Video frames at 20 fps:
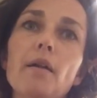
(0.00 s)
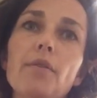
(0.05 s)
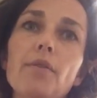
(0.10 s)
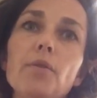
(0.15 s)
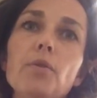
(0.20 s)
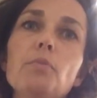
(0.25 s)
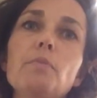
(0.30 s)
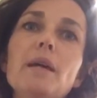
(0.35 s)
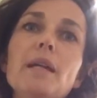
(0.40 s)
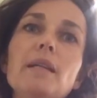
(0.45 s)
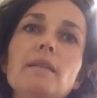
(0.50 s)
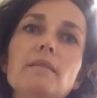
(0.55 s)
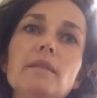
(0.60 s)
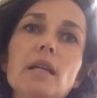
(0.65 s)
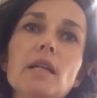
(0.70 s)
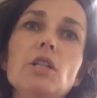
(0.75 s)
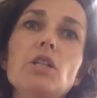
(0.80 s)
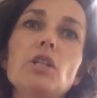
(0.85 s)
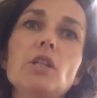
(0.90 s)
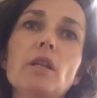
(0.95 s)
Through
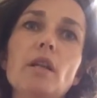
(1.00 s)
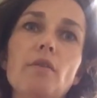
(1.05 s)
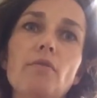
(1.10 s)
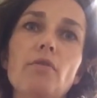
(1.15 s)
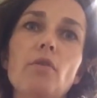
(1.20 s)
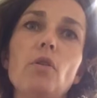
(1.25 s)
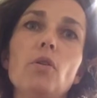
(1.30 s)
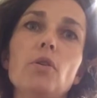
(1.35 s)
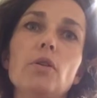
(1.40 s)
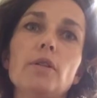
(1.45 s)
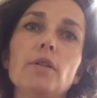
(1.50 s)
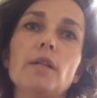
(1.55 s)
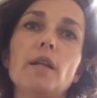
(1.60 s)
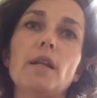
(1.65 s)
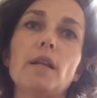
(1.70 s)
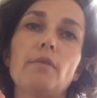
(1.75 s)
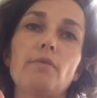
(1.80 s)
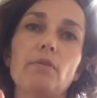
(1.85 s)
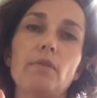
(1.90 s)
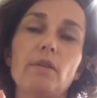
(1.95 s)
meditation, I've learned
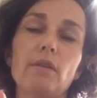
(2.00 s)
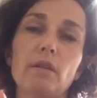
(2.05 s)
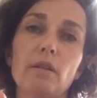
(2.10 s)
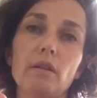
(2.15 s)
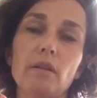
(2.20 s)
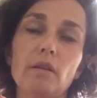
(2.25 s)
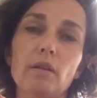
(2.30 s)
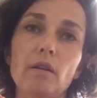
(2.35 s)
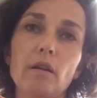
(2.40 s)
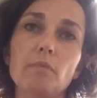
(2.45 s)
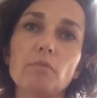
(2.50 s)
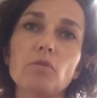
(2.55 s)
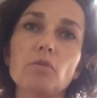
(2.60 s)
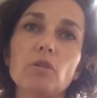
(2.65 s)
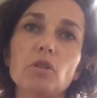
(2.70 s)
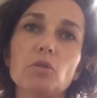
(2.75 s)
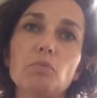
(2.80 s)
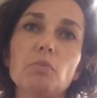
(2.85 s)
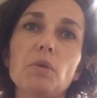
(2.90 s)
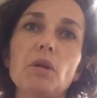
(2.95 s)
and I've come to
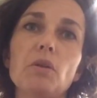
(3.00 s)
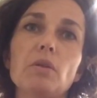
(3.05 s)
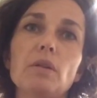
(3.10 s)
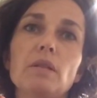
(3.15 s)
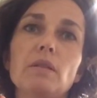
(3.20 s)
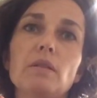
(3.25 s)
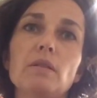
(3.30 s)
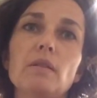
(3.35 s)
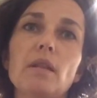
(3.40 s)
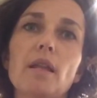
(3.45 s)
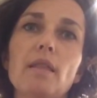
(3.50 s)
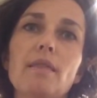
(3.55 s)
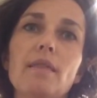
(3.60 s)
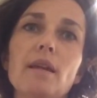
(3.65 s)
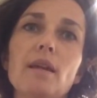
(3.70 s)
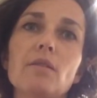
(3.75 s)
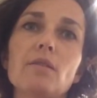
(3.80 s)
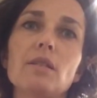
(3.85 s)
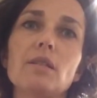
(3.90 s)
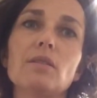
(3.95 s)
experience that
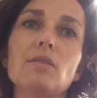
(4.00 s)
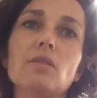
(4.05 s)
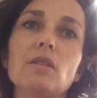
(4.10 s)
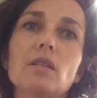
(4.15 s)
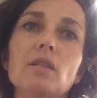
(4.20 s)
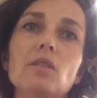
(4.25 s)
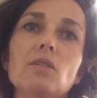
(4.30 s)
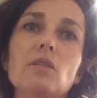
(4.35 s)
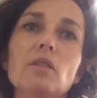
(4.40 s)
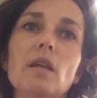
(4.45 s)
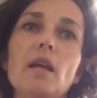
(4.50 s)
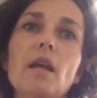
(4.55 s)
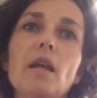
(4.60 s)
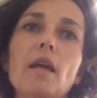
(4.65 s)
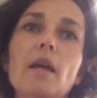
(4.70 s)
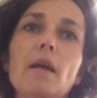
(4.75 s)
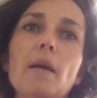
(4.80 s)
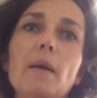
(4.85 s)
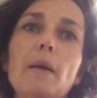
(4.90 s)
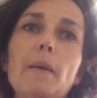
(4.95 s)
there is this
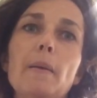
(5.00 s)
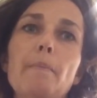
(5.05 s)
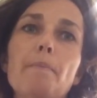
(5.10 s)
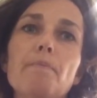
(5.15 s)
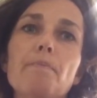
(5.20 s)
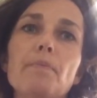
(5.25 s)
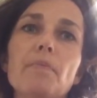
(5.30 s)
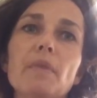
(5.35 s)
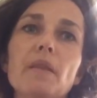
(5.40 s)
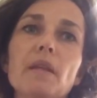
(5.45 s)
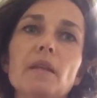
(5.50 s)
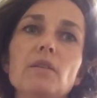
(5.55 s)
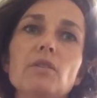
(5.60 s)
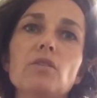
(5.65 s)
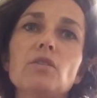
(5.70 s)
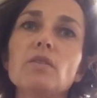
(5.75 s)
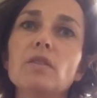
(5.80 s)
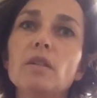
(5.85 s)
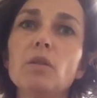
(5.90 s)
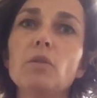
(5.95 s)

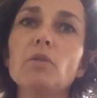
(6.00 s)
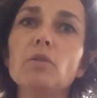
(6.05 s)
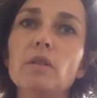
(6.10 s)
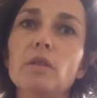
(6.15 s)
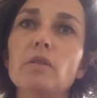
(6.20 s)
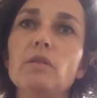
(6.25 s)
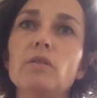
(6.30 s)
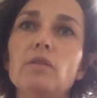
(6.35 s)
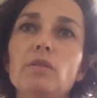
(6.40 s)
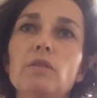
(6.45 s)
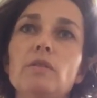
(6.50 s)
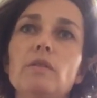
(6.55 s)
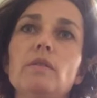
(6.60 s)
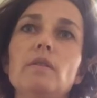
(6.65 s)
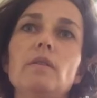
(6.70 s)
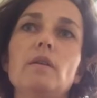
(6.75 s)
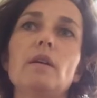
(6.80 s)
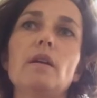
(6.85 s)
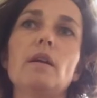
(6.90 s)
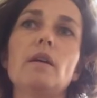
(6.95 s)
stillness
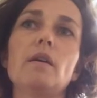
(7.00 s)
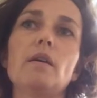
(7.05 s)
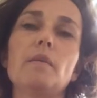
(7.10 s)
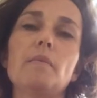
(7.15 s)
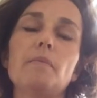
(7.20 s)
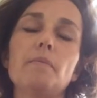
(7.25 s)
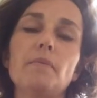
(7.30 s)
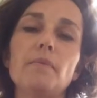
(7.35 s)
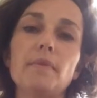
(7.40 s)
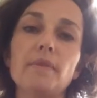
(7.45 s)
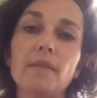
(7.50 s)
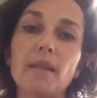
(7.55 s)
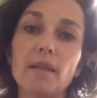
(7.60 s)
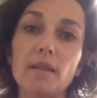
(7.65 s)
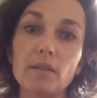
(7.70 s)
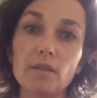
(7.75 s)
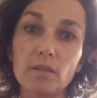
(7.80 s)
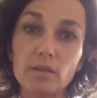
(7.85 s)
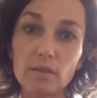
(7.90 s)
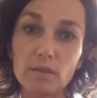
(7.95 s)
that
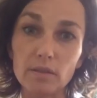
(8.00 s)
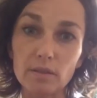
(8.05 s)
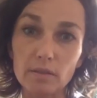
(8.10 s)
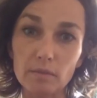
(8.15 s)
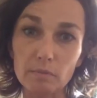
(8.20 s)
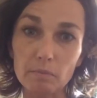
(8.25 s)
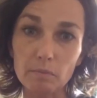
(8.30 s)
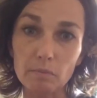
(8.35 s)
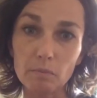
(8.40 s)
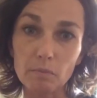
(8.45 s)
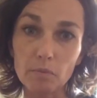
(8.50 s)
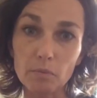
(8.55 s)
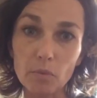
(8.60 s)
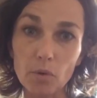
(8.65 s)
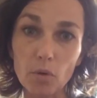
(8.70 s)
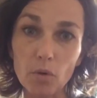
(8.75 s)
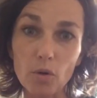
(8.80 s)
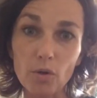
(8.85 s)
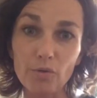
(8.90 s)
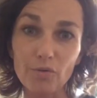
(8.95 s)
is
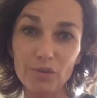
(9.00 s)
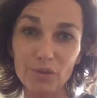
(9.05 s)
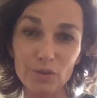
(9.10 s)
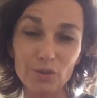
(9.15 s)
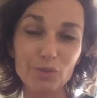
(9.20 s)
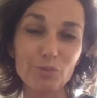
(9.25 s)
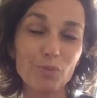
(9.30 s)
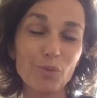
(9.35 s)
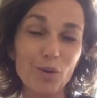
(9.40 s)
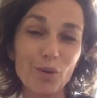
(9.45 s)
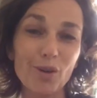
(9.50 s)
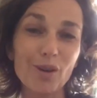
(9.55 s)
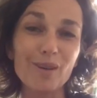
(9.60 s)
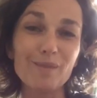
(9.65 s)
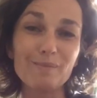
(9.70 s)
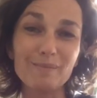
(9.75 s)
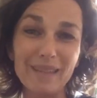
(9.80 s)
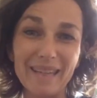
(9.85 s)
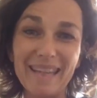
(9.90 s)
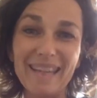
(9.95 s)
feels more
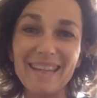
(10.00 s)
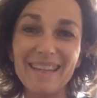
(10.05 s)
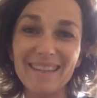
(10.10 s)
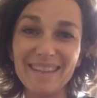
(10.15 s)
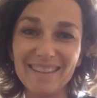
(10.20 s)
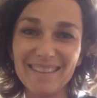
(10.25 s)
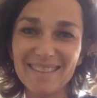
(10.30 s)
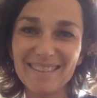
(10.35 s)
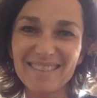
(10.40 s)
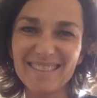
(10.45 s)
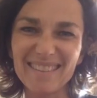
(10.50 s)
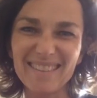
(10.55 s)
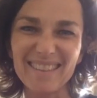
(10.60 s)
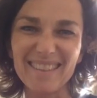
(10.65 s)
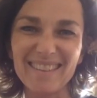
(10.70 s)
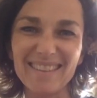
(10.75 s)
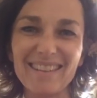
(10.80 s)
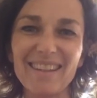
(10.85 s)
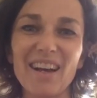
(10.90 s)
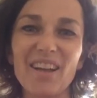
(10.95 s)
me
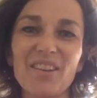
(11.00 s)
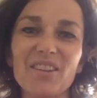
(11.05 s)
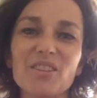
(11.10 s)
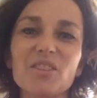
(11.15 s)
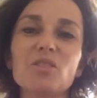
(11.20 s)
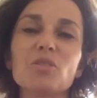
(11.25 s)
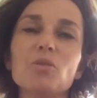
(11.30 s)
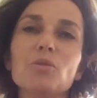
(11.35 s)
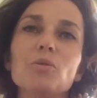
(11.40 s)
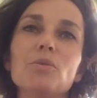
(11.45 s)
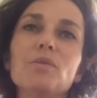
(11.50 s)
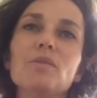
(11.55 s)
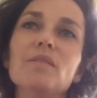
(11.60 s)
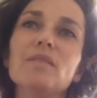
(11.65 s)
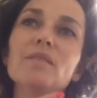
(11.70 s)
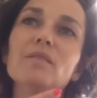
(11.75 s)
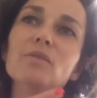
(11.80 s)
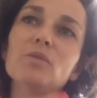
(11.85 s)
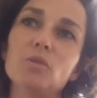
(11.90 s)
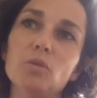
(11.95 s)
than the other two
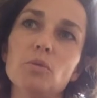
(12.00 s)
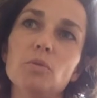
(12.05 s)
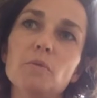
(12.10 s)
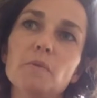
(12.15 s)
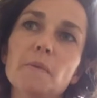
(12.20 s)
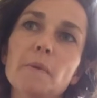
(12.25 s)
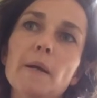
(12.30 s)
do.